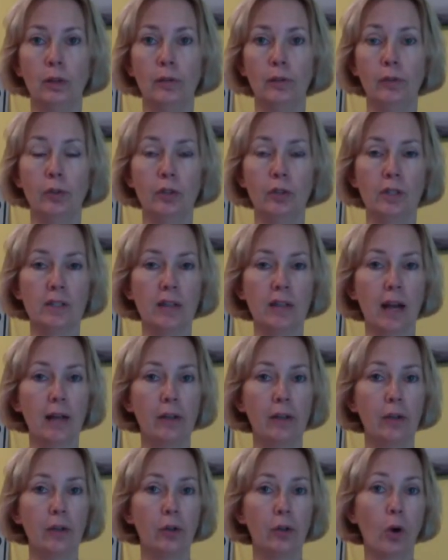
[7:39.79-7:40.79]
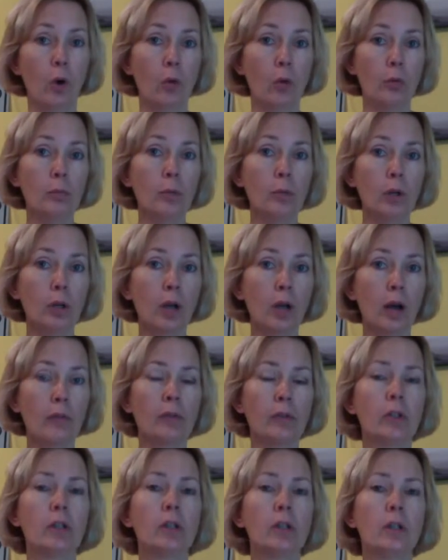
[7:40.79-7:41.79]
if you're designing your own book
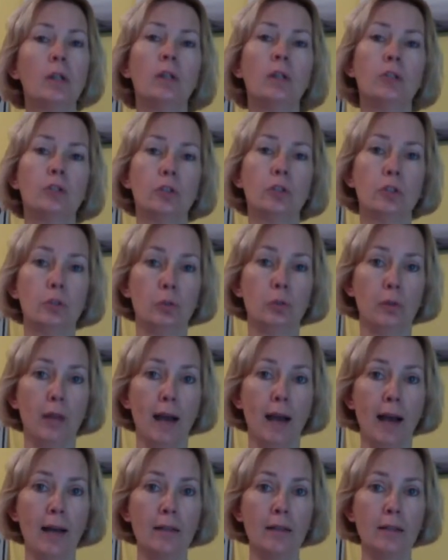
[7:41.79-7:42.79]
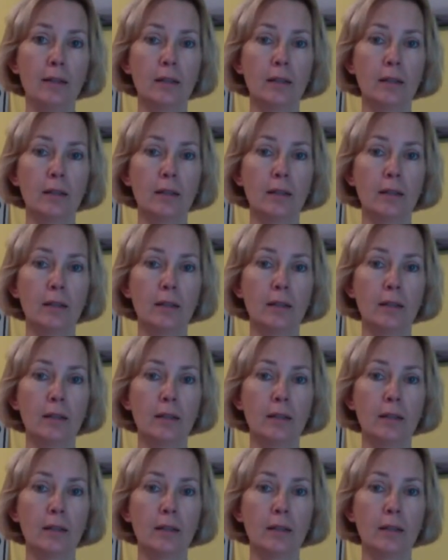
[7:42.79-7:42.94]
cover, to do that.